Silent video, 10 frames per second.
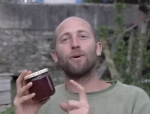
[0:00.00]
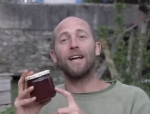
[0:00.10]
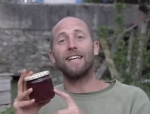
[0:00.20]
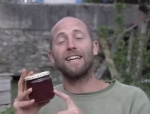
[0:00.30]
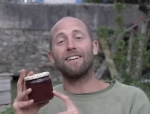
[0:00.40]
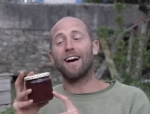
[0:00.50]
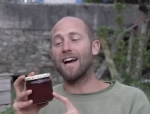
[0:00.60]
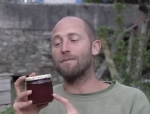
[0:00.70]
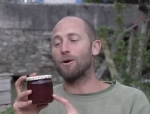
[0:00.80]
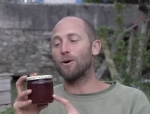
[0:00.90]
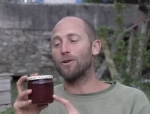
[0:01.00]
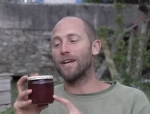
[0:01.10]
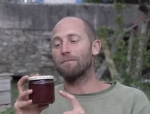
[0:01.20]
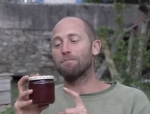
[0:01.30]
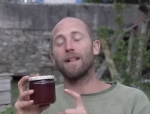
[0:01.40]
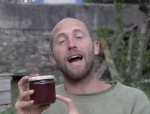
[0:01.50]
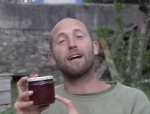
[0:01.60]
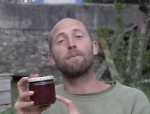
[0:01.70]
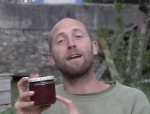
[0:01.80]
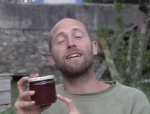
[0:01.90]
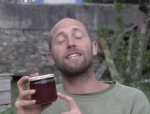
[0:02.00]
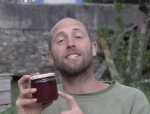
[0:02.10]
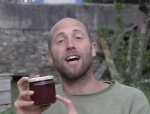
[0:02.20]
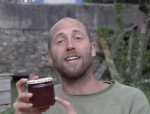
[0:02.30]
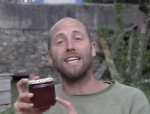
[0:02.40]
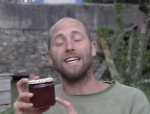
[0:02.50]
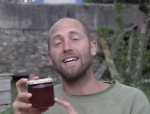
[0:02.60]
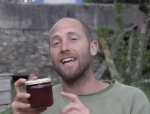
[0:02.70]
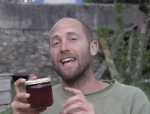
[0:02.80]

Right here, I am holding blackberry chutney.